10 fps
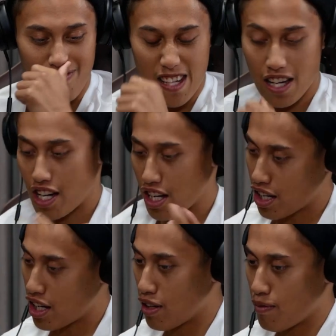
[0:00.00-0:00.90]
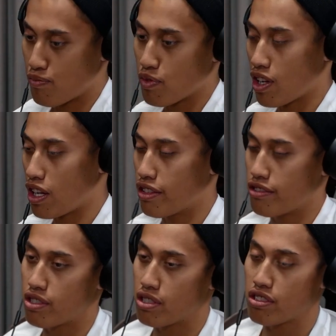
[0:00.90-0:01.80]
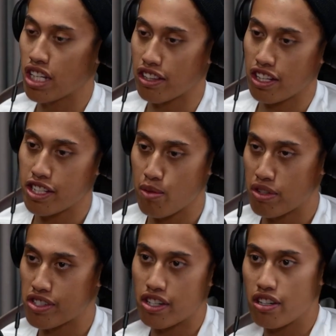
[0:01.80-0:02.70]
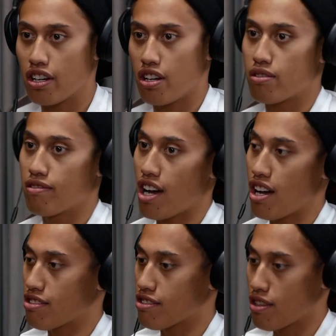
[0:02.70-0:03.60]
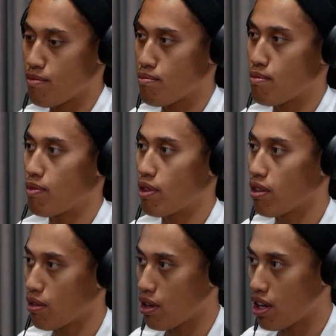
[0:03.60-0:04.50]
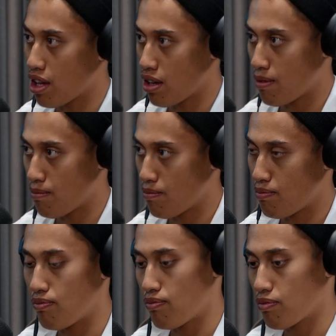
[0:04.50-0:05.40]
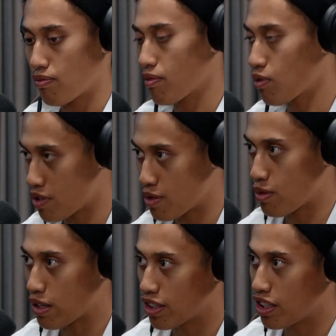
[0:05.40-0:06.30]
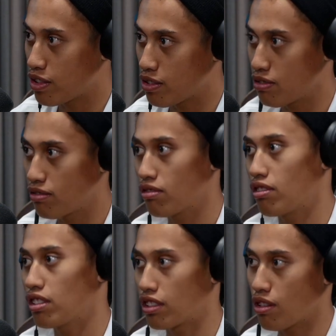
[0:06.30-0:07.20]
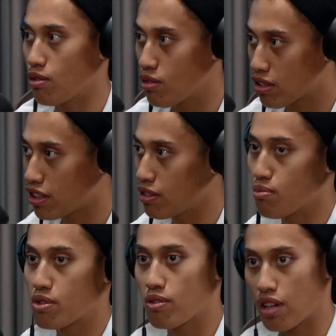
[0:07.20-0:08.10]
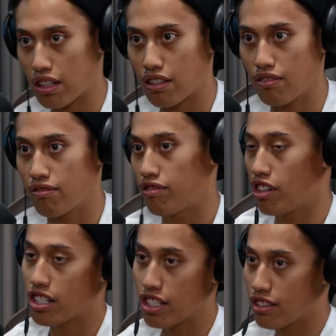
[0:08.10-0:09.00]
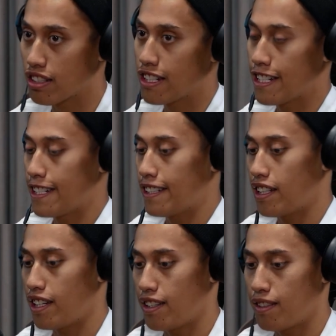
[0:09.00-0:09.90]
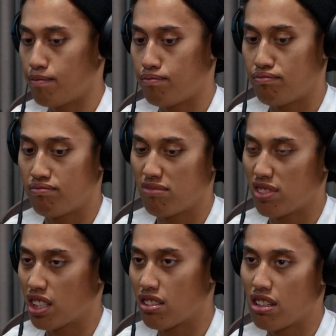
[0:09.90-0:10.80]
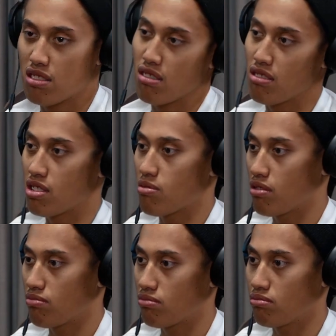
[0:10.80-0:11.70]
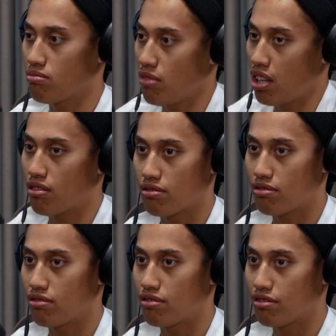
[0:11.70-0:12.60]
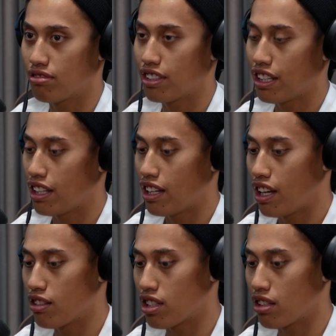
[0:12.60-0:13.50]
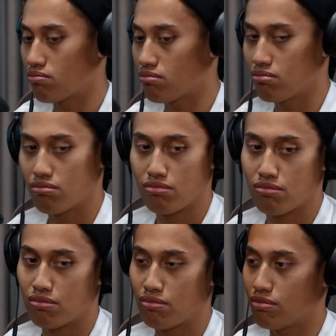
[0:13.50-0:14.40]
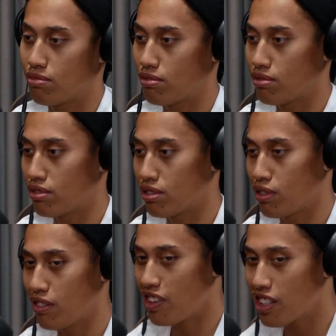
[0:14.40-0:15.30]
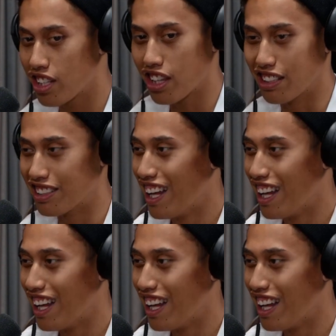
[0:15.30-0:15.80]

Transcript: yeah, I check their temperature. I would ask them, this is what I'm going to do. I'm going to go to Auckland, pursue acting and fighting. Okay, I sort of just went, meh. I was like, well, fuck you then.